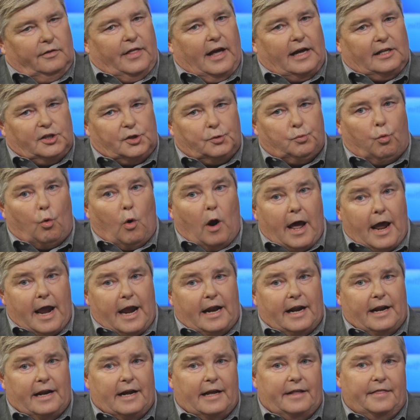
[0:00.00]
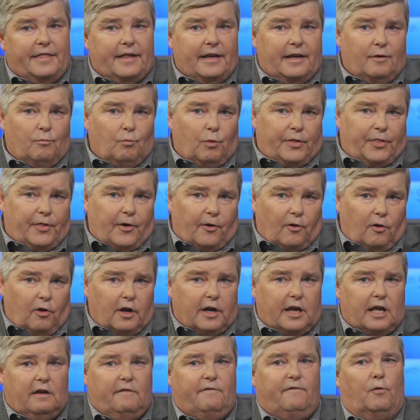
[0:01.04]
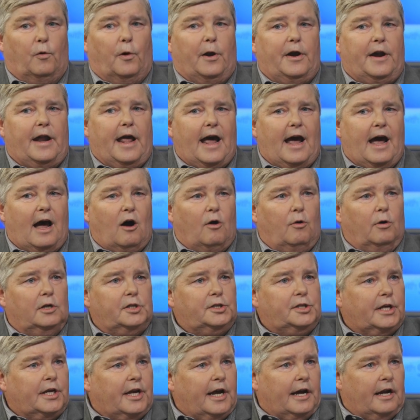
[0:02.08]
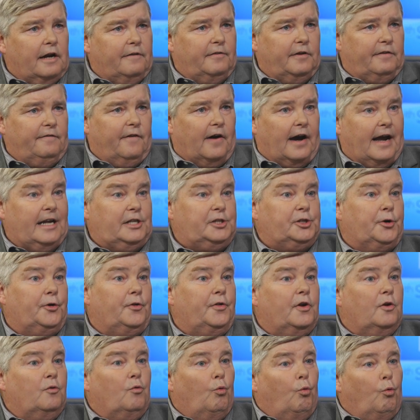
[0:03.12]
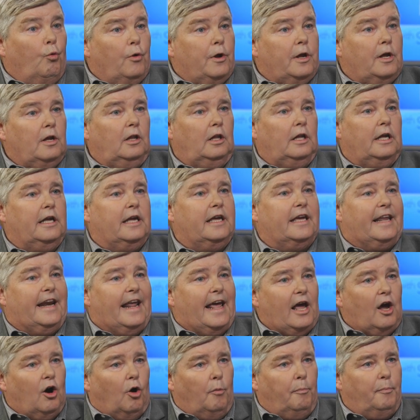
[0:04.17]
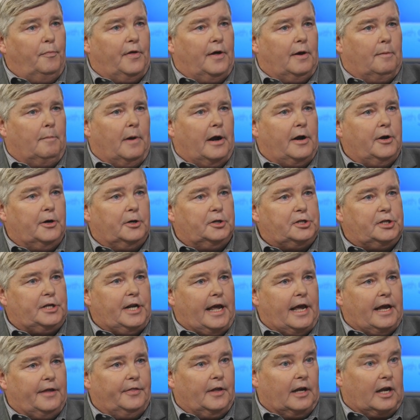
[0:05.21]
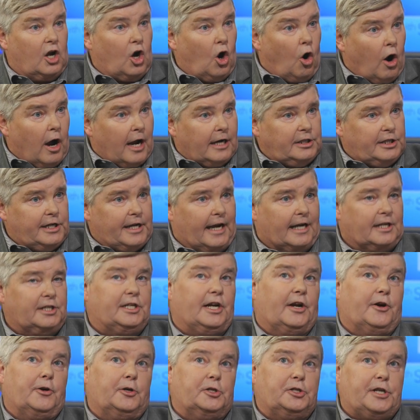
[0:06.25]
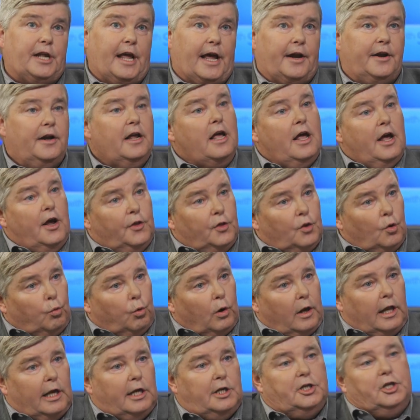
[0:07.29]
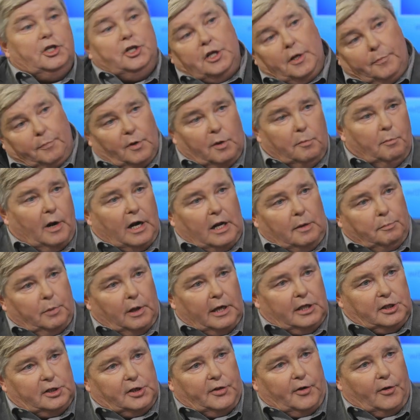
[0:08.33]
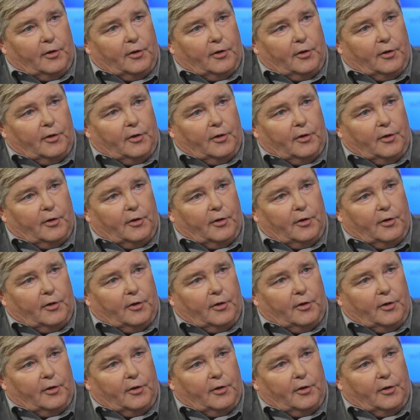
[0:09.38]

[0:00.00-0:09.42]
That's right, and I think what they're looking for now is the kind of advisor that really can help them understand the context, understand the relationship that money plays in